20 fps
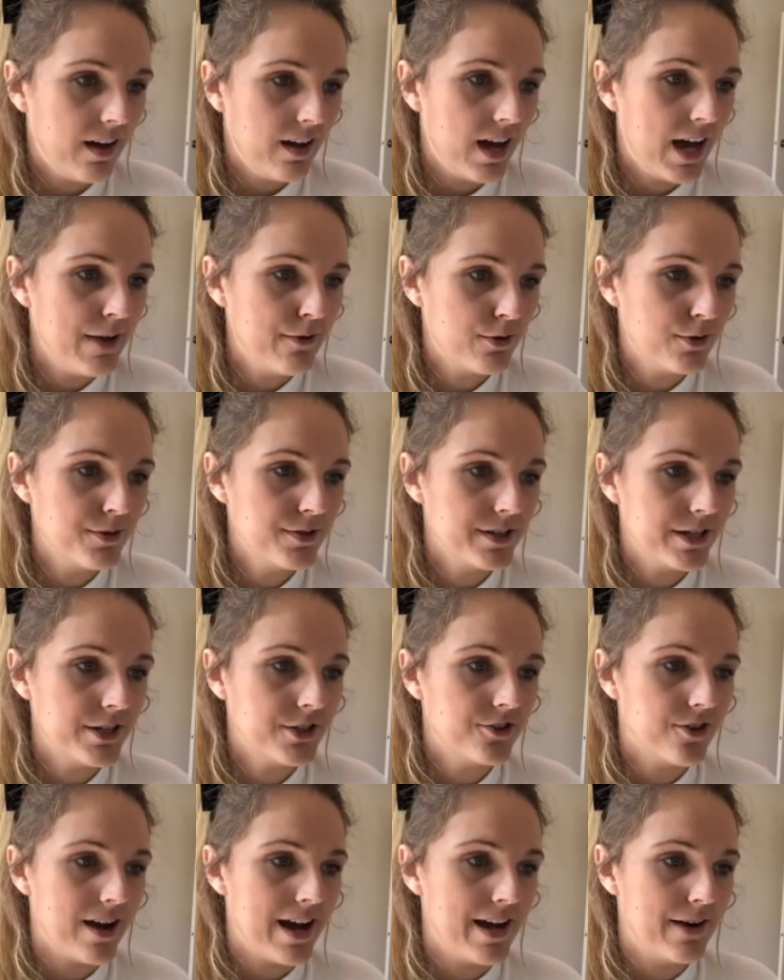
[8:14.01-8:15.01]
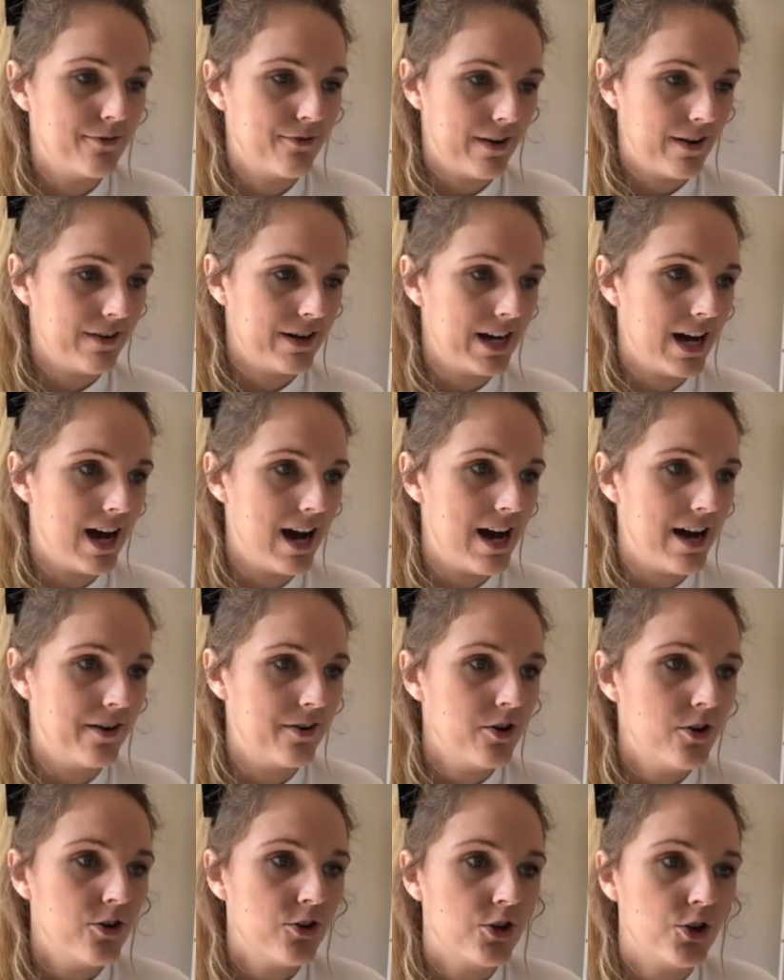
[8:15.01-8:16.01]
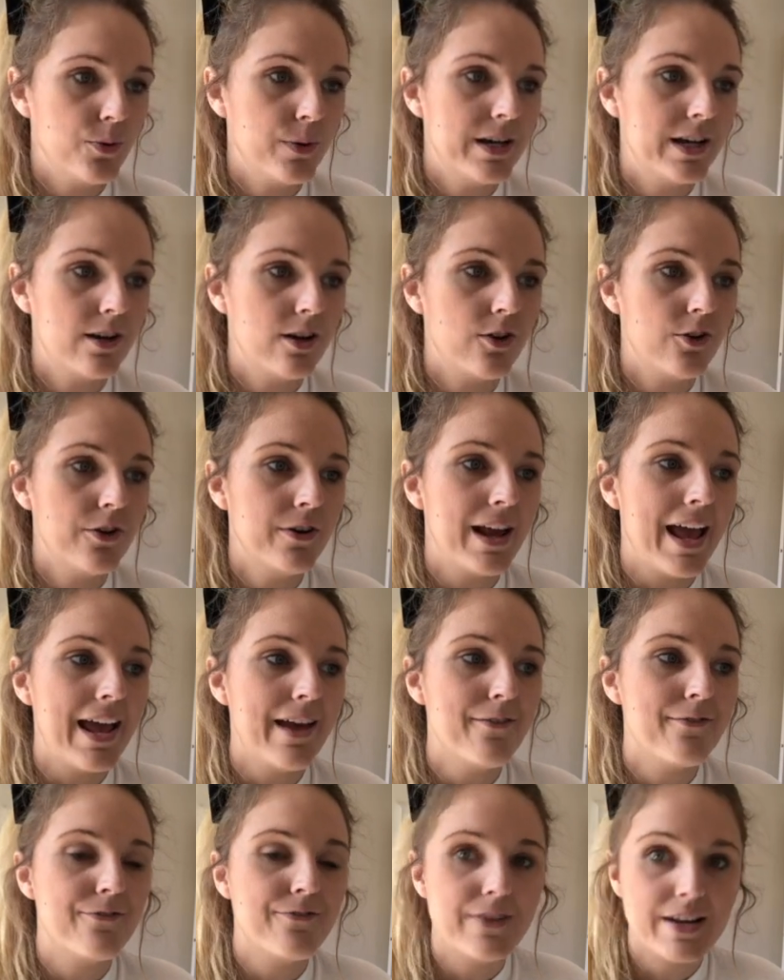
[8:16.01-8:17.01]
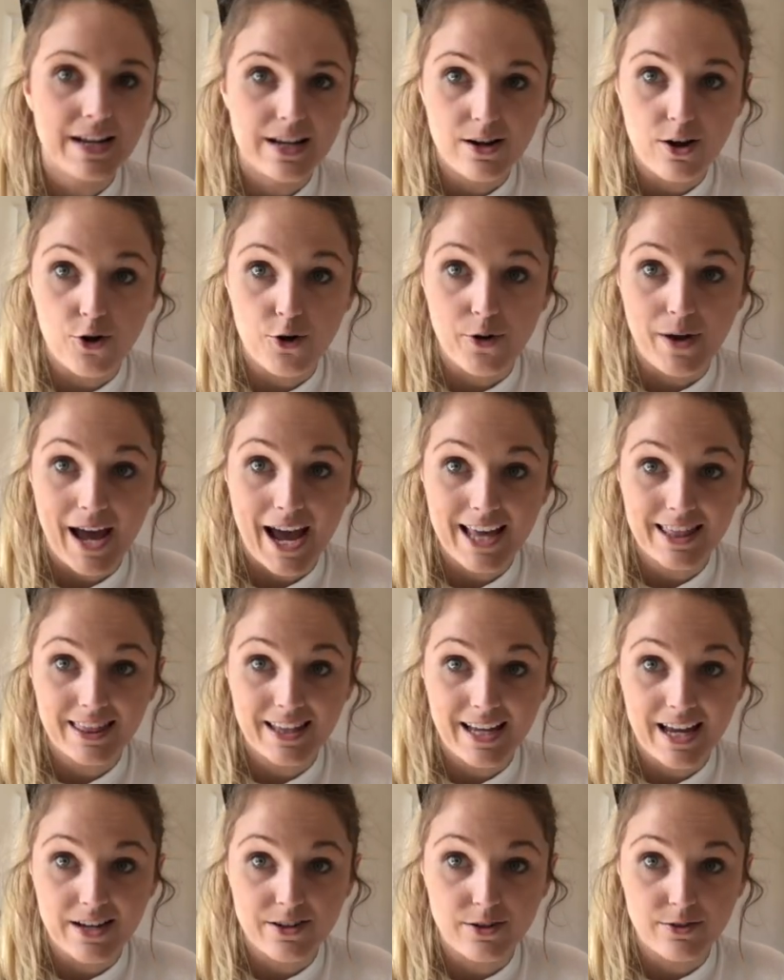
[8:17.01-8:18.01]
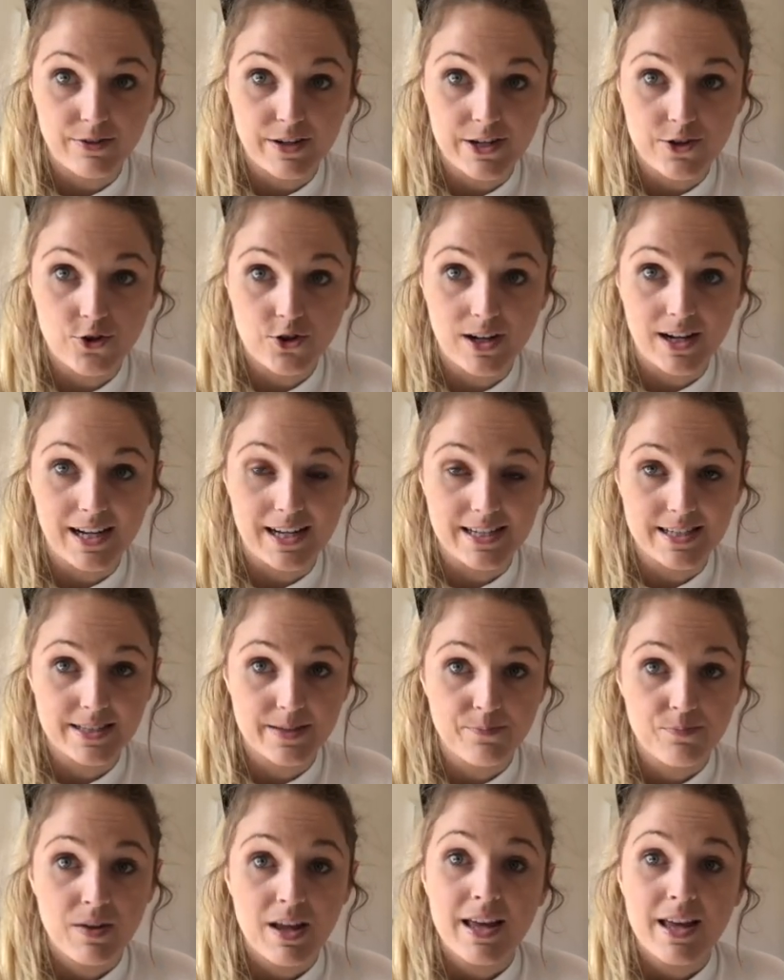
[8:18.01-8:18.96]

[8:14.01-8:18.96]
I also tried very hard to include a video at the end of each class.